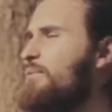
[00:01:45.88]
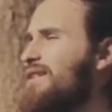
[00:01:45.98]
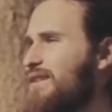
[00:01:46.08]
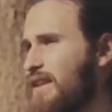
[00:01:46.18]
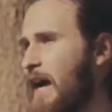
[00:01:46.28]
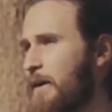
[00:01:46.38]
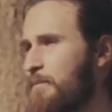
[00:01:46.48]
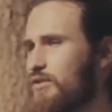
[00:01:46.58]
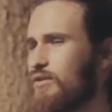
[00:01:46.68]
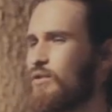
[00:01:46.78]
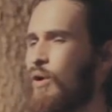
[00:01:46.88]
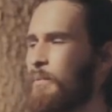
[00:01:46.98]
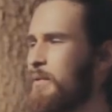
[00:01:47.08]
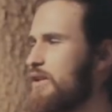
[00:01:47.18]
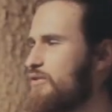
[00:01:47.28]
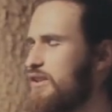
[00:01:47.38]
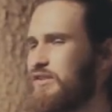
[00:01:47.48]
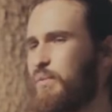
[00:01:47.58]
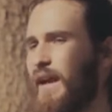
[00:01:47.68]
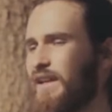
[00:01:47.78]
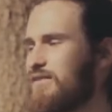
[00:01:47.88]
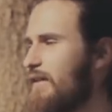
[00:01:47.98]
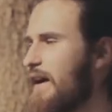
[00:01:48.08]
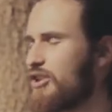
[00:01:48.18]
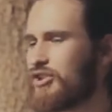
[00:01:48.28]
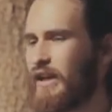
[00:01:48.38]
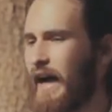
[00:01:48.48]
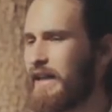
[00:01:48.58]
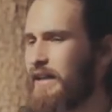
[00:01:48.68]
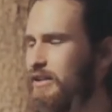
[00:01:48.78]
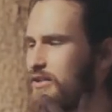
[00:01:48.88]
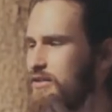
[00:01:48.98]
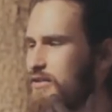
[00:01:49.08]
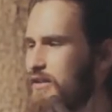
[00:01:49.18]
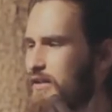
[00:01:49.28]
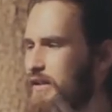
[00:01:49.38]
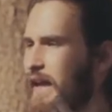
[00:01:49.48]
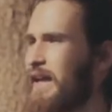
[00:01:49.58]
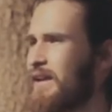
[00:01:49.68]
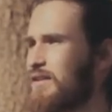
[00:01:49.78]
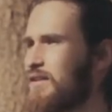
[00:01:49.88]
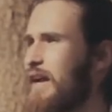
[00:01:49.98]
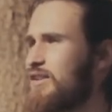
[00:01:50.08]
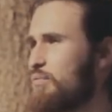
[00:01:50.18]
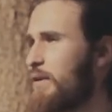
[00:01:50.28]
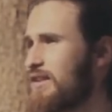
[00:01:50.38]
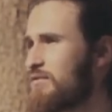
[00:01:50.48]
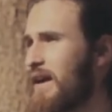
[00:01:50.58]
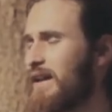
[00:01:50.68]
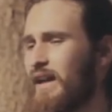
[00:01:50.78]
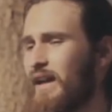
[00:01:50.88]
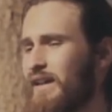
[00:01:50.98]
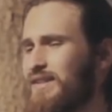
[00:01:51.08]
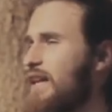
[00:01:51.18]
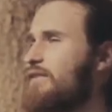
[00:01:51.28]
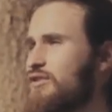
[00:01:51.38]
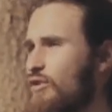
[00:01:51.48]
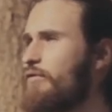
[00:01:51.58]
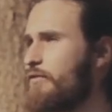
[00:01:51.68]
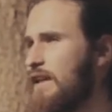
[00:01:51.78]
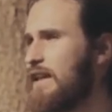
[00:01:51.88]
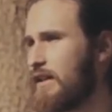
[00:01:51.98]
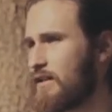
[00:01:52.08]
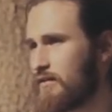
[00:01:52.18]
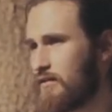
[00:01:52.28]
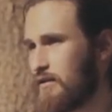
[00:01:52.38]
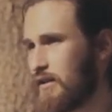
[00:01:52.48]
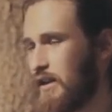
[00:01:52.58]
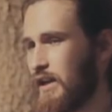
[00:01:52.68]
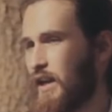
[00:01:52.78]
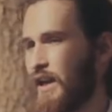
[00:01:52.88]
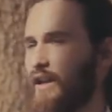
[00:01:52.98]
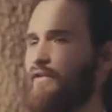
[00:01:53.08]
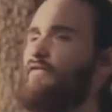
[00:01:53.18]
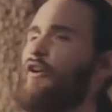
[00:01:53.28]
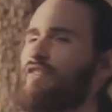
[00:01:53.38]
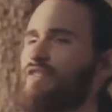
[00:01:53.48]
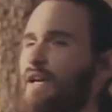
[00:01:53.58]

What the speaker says: bit of time to come to this place where I can express myself so freely. In the first